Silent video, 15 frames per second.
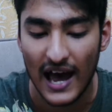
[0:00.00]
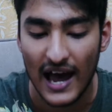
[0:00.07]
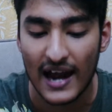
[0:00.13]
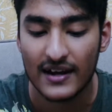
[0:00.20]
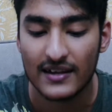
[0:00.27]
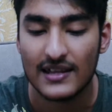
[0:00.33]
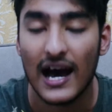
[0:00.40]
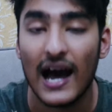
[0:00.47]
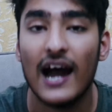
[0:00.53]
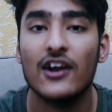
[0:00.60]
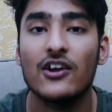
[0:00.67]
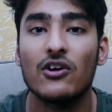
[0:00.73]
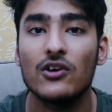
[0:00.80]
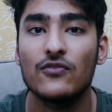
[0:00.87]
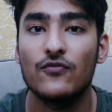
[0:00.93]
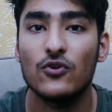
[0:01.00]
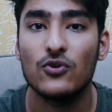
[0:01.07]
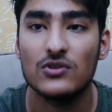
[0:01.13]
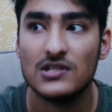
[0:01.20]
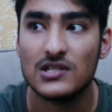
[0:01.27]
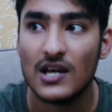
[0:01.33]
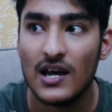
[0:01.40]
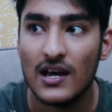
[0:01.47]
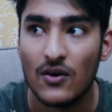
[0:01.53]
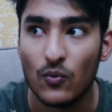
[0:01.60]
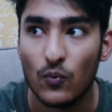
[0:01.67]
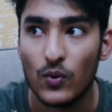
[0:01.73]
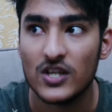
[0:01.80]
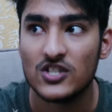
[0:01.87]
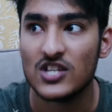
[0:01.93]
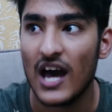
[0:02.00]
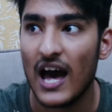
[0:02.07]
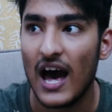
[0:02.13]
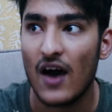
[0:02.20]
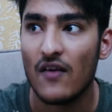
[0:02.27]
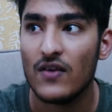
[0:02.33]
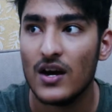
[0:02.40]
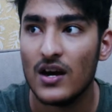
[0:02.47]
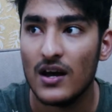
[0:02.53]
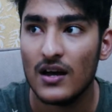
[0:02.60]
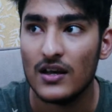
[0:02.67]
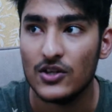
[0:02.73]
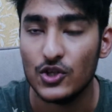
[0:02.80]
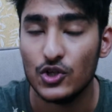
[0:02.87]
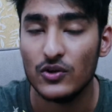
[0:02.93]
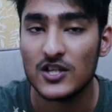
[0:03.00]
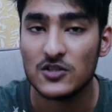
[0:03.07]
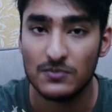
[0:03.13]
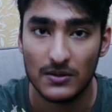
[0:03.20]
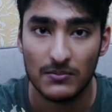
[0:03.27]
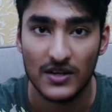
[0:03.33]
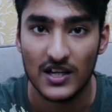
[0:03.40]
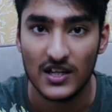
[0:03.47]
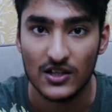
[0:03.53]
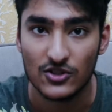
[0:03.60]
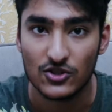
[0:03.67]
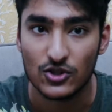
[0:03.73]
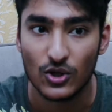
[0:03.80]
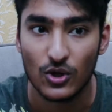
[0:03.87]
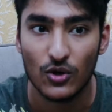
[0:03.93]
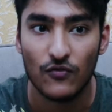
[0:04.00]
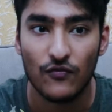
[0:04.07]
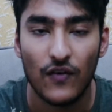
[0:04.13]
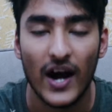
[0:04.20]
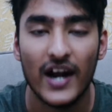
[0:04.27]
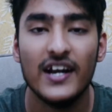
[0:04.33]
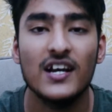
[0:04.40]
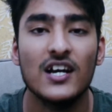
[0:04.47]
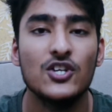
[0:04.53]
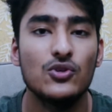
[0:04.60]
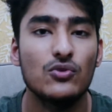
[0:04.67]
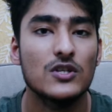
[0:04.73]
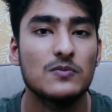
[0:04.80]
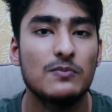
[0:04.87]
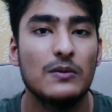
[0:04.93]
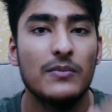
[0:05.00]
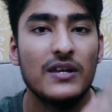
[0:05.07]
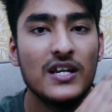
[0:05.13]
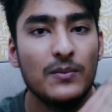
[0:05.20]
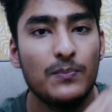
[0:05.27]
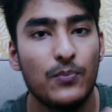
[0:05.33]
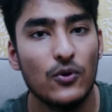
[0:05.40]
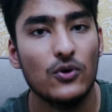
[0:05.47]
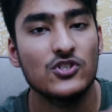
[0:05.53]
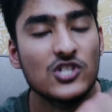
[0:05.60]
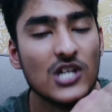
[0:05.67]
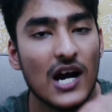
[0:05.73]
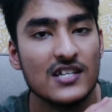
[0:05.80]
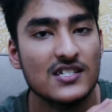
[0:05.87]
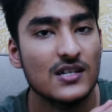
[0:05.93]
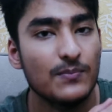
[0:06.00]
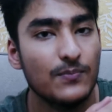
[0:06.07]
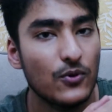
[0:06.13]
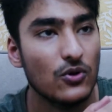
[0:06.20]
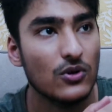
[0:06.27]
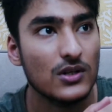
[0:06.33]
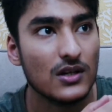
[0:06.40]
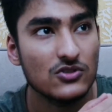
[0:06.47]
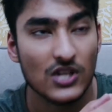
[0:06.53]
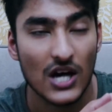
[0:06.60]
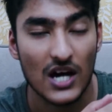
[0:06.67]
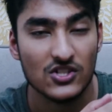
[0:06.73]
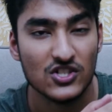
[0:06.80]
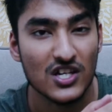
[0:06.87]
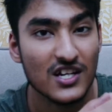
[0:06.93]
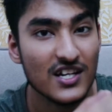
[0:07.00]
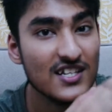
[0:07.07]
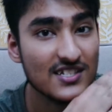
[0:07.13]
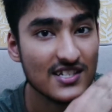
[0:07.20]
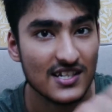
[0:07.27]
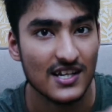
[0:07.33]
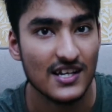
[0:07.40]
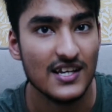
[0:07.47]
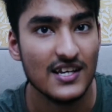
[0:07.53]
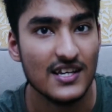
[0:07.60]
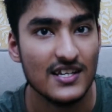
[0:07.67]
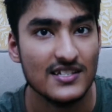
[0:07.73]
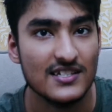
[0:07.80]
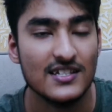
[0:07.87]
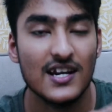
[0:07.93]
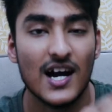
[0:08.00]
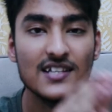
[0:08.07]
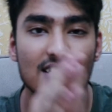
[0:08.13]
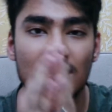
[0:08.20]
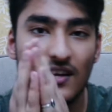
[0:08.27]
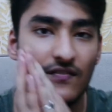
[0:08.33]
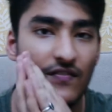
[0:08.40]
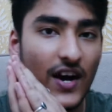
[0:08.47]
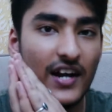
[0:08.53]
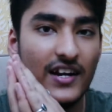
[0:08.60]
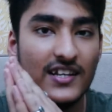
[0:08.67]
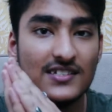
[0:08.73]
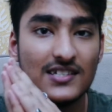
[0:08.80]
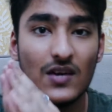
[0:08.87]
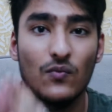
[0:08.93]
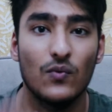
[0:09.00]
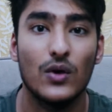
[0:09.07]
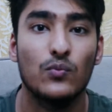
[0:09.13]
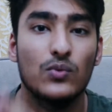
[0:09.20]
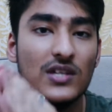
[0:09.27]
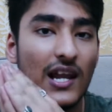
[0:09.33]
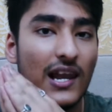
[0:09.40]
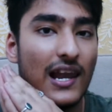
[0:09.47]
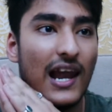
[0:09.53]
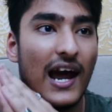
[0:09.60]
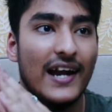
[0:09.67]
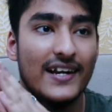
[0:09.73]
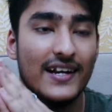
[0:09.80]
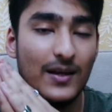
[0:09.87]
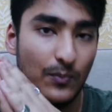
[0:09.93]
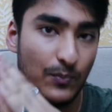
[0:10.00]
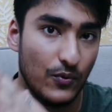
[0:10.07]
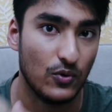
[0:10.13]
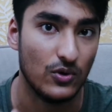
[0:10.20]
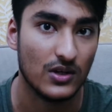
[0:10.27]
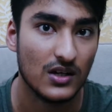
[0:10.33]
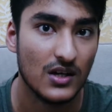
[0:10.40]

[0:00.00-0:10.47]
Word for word: and the Android phones which have U S B mini. So finding a U S B mini port, charging port charger is really easy rather than finding someone with a Lightning port.